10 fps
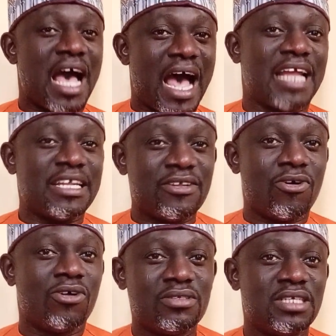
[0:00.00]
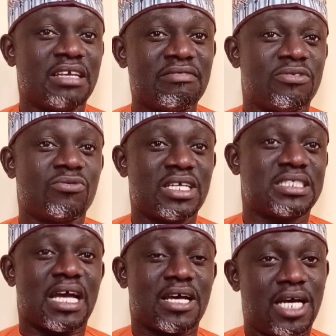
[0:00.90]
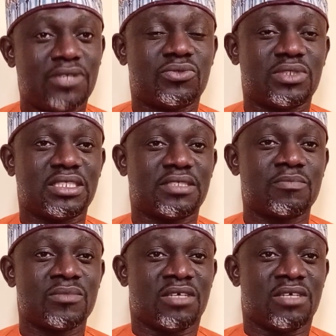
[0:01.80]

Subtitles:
and non-influential countries.